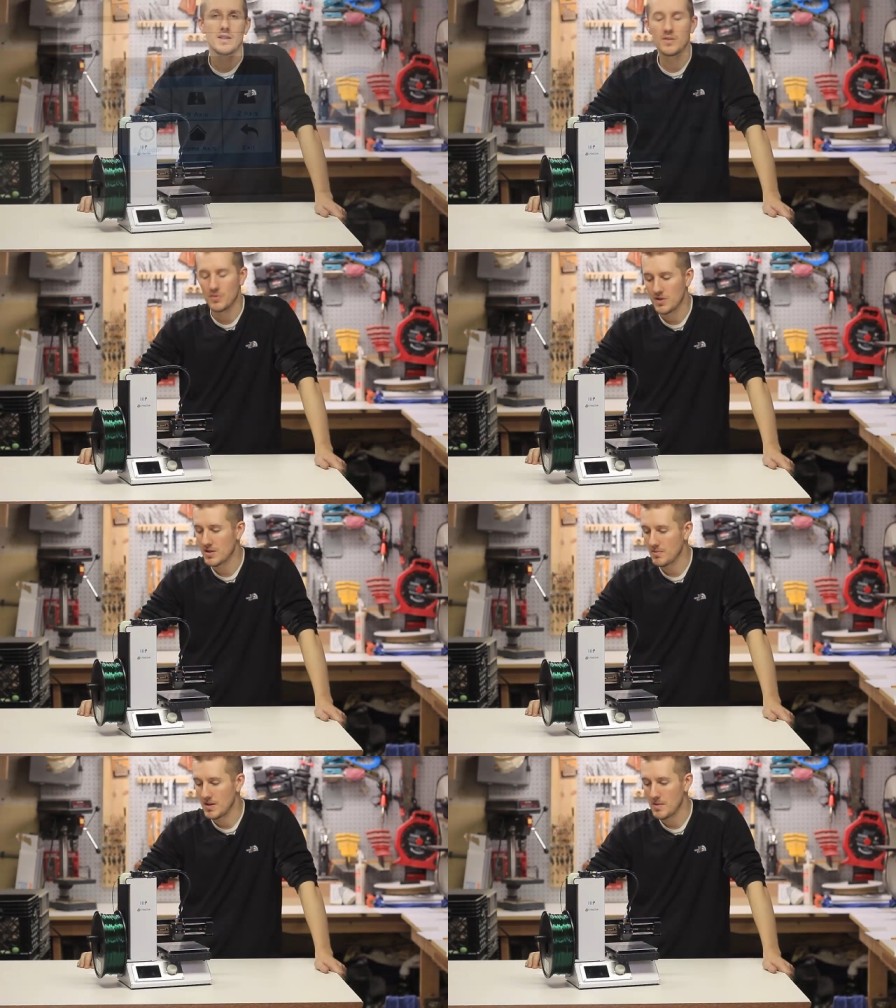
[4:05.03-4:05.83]
these are
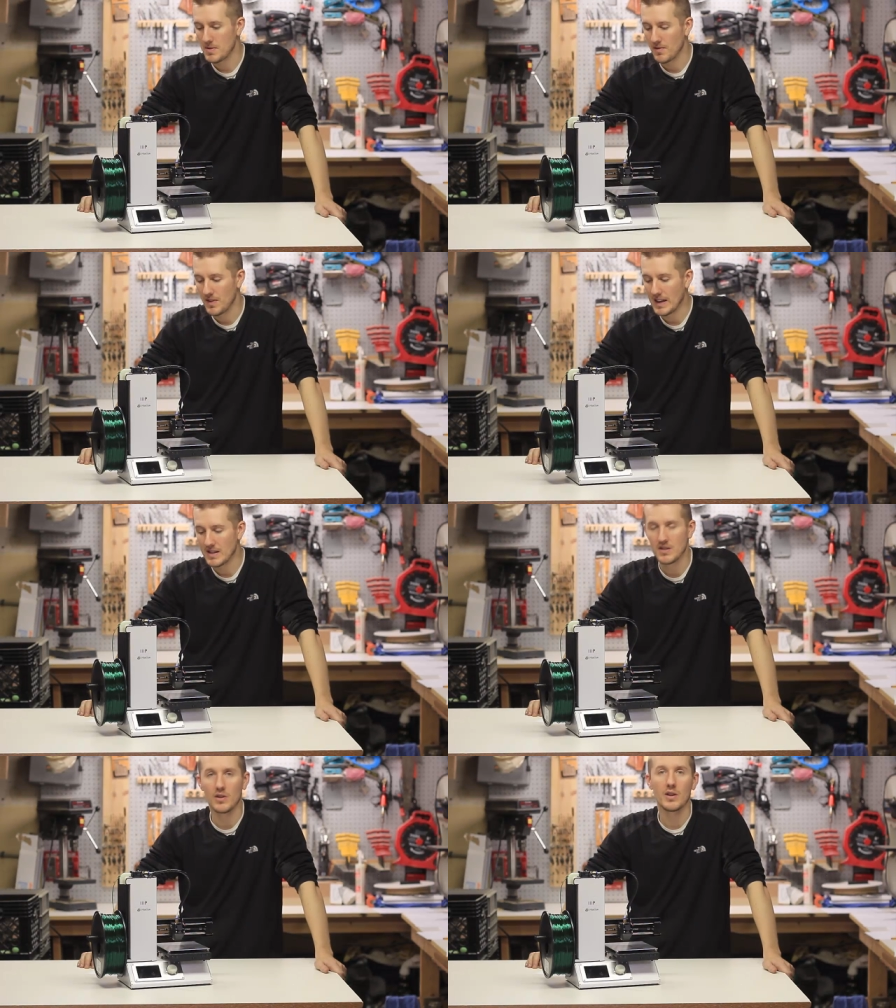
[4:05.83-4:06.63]
just some tips of
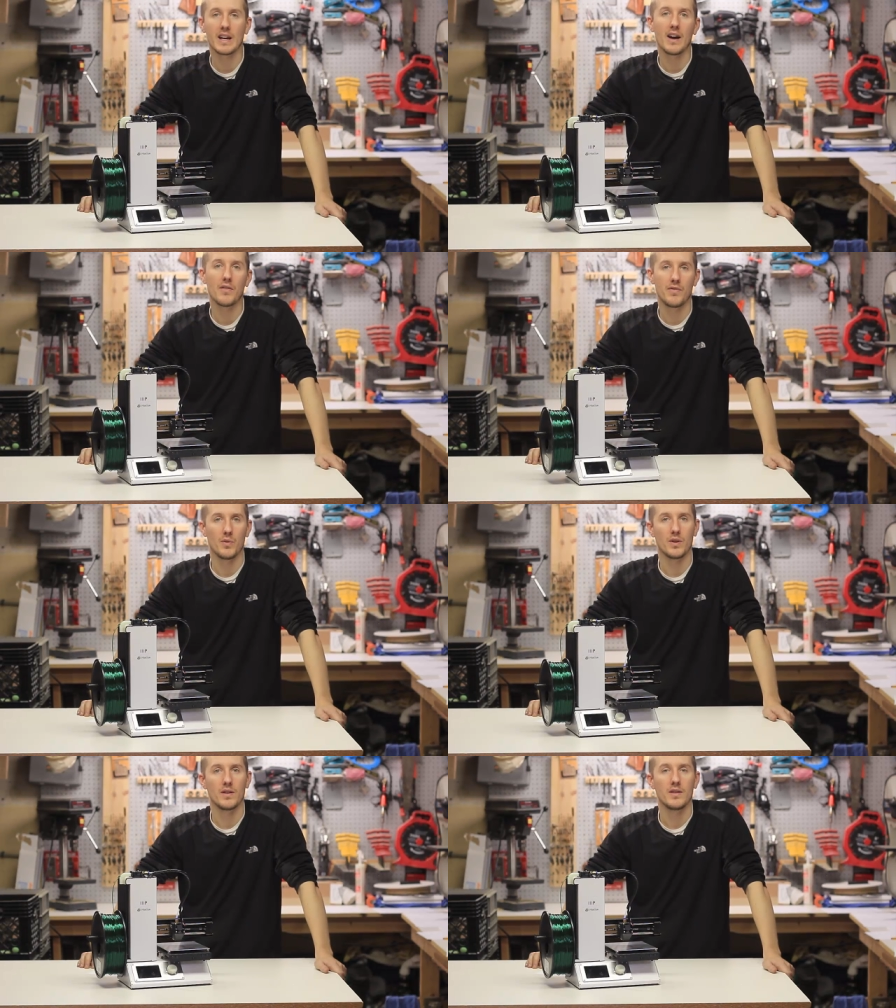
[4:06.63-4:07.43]
things to look out
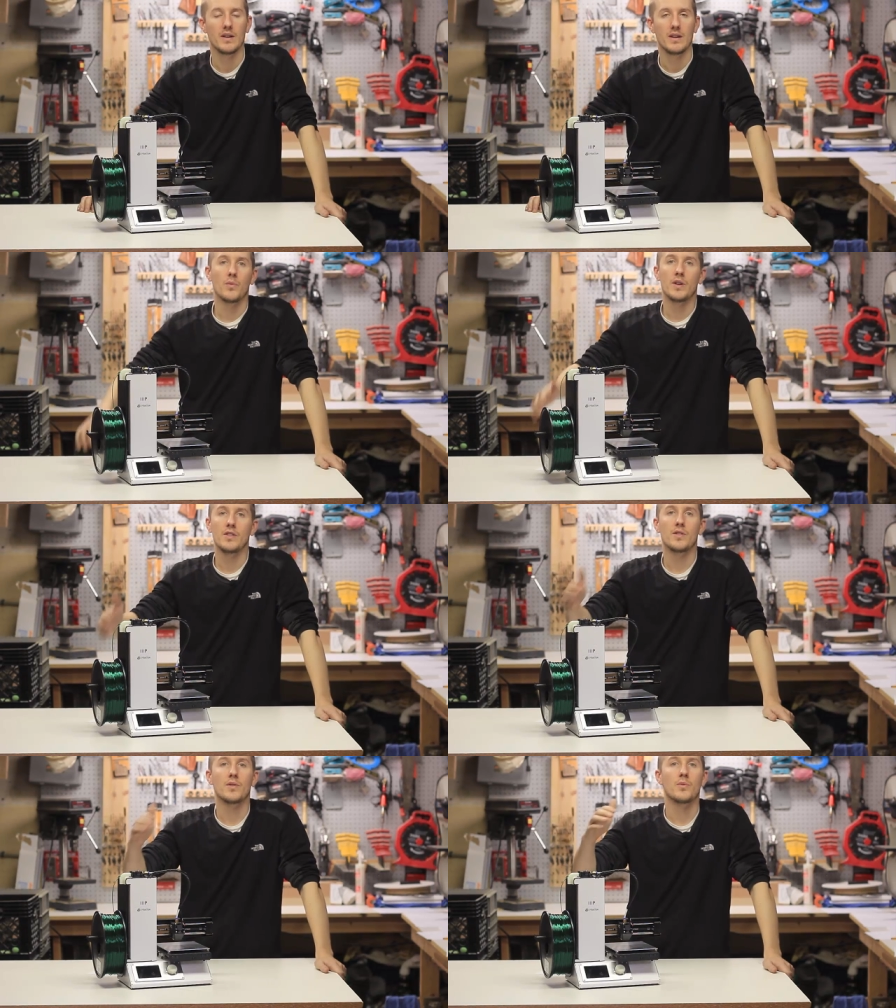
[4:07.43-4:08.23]
for
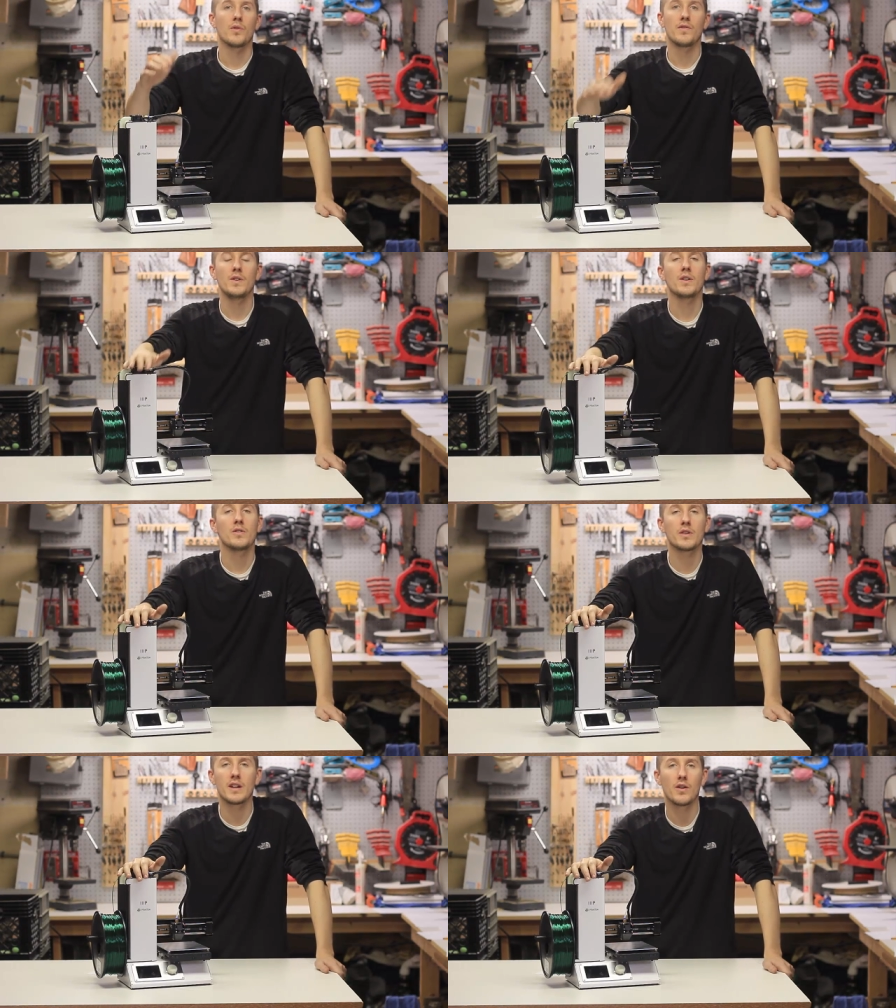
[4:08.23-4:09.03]
when you're
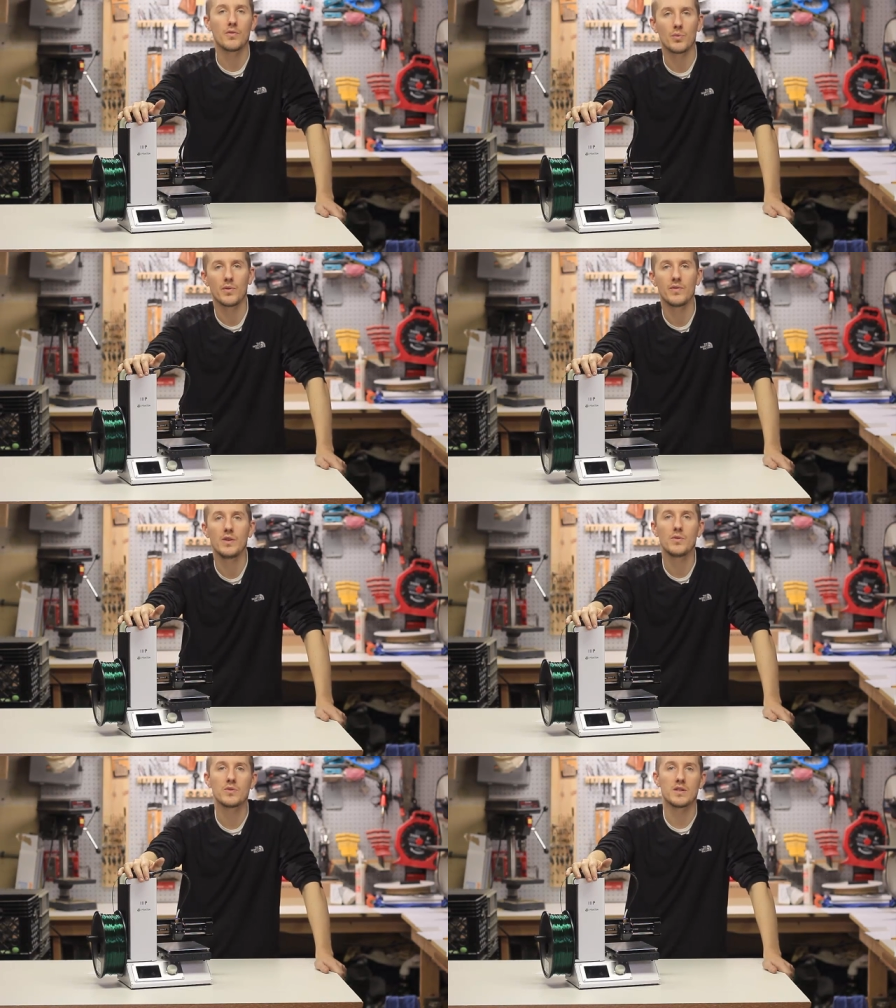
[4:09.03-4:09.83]
looking over
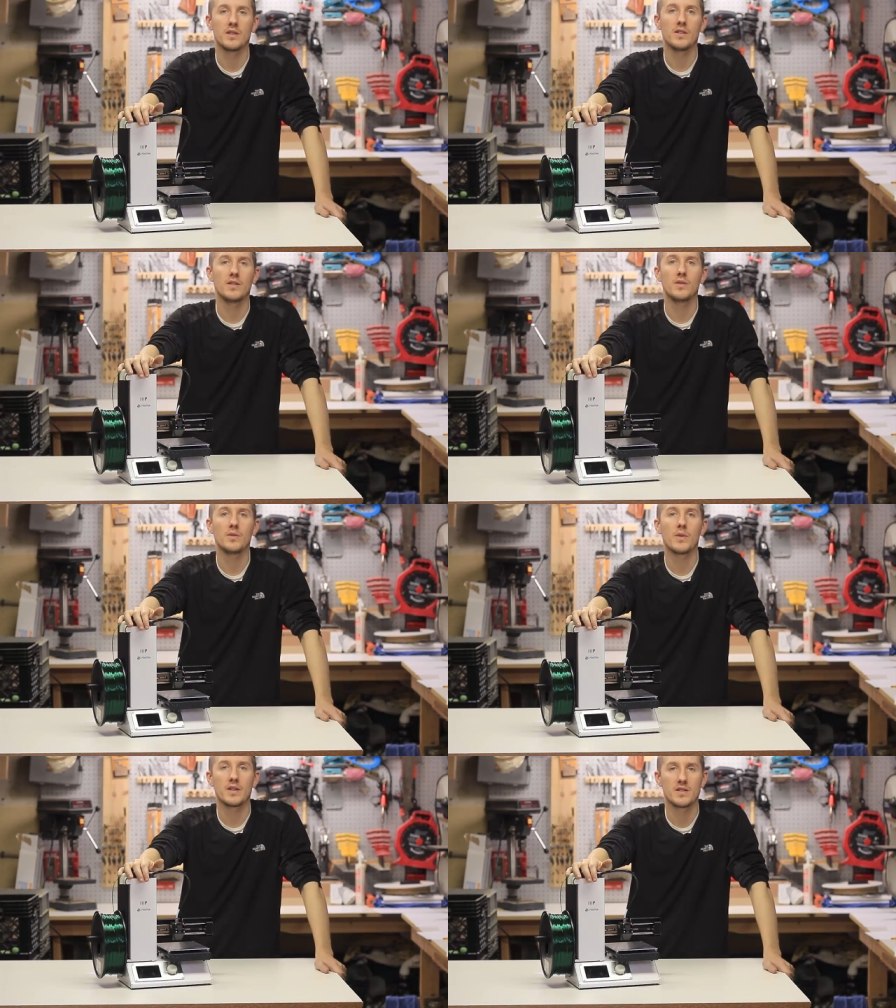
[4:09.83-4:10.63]
reviews and
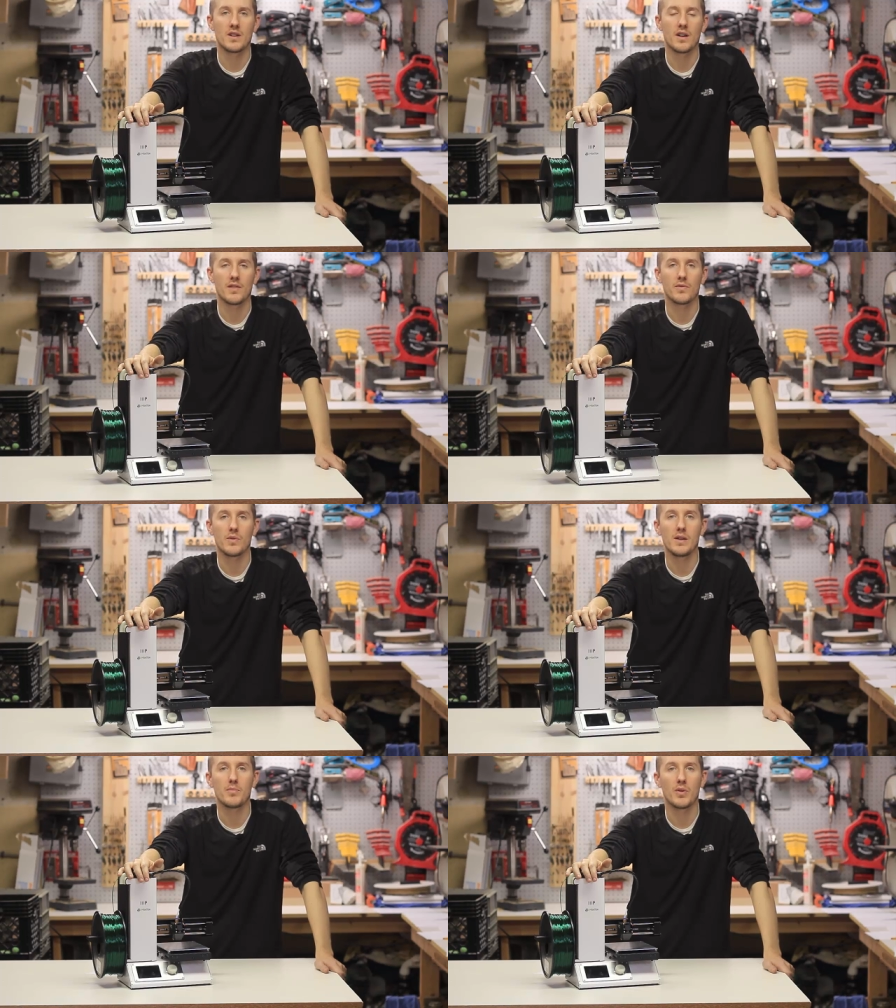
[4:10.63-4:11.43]
you, you want to start off
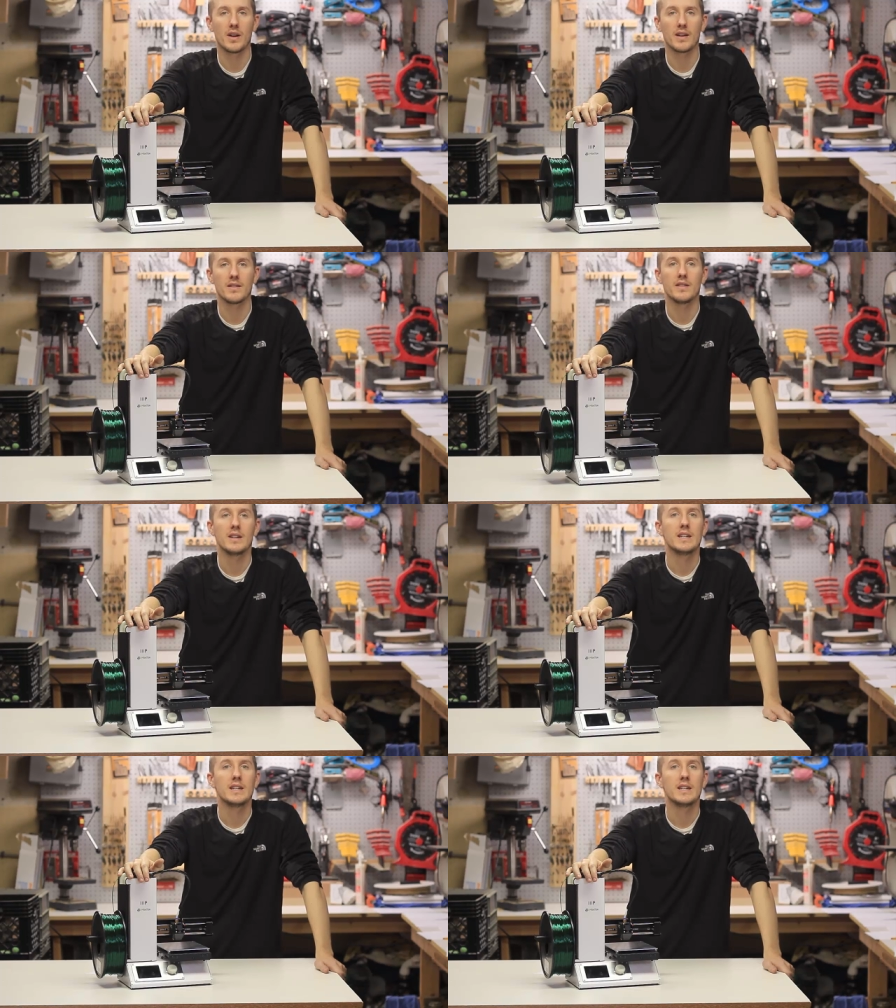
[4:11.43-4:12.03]
3D printing